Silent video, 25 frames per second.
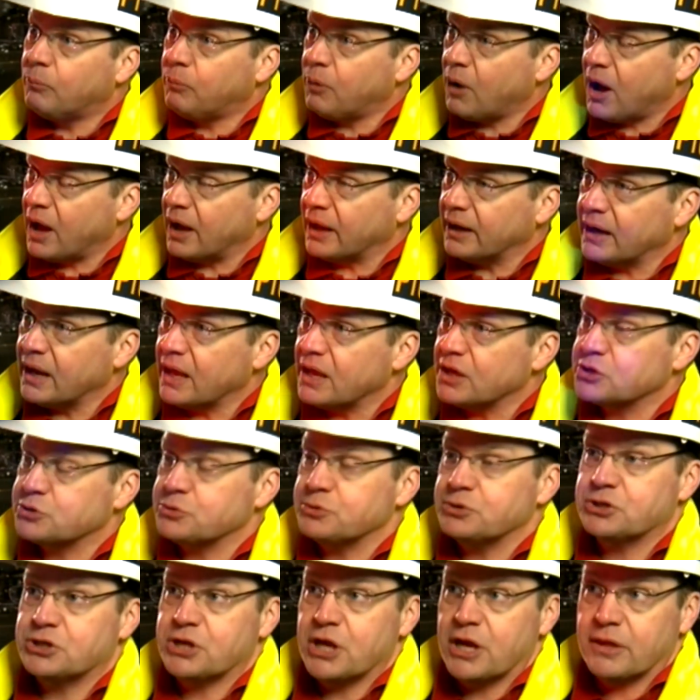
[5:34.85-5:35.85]
But as
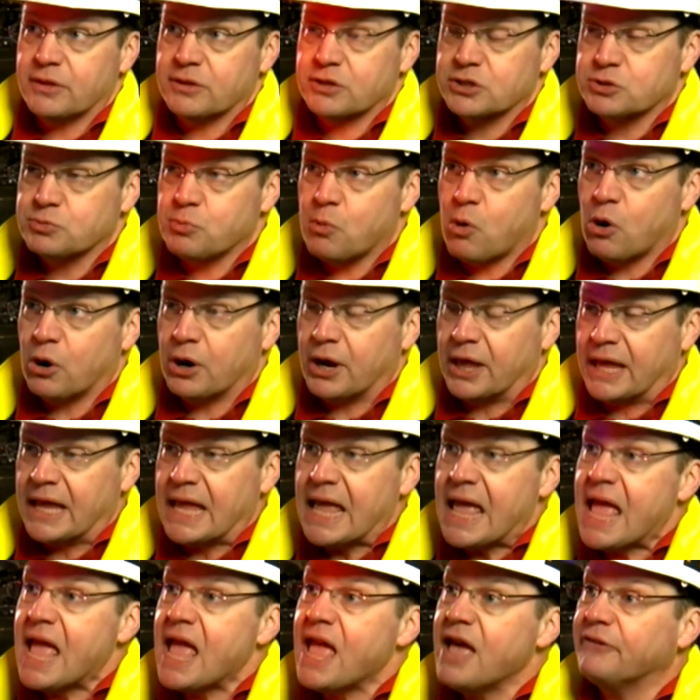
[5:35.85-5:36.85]
we see this morning,
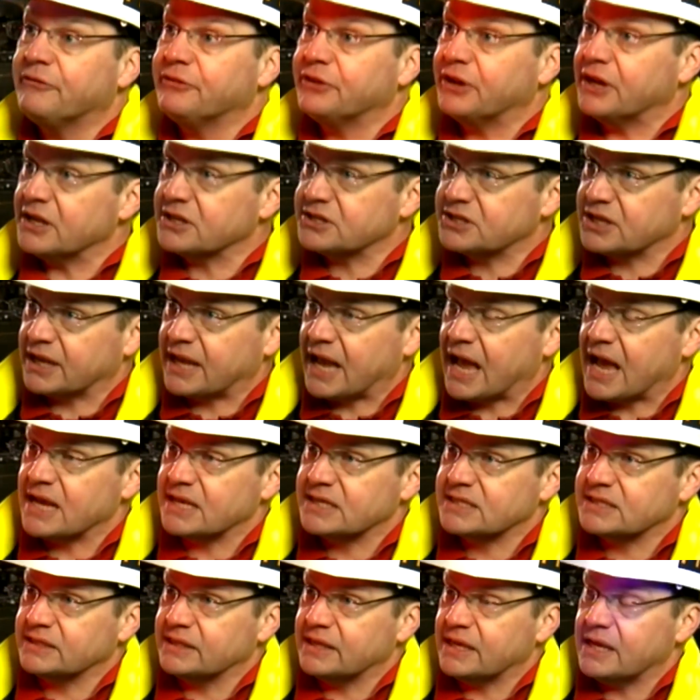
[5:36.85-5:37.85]
if it is a
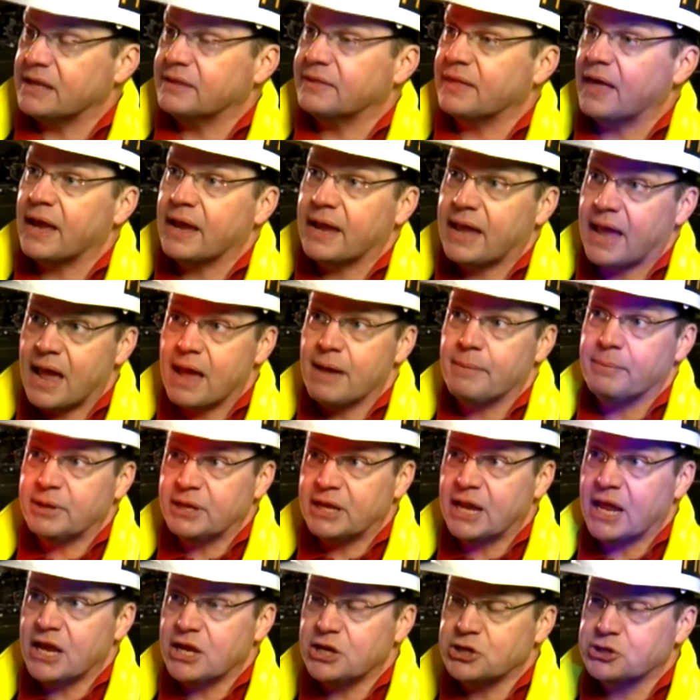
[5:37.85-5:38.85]
gas leak, that can
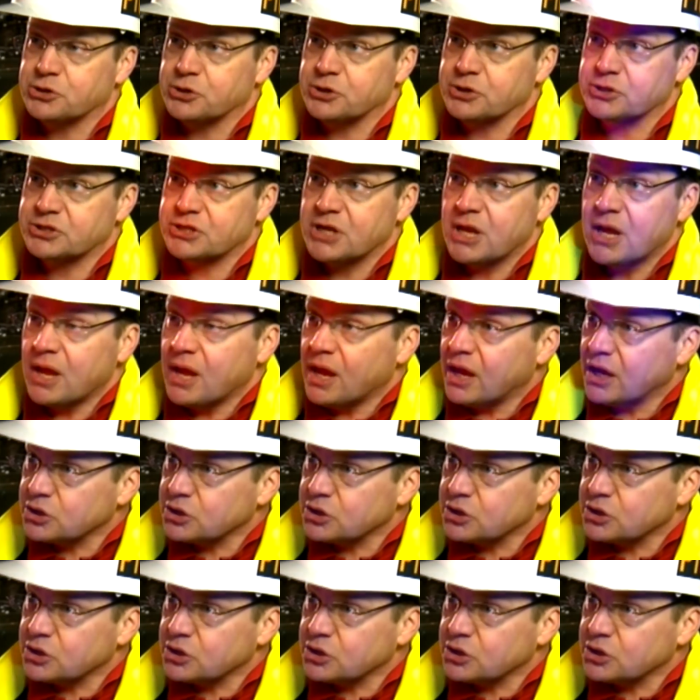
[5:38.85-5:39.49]
be dangerous.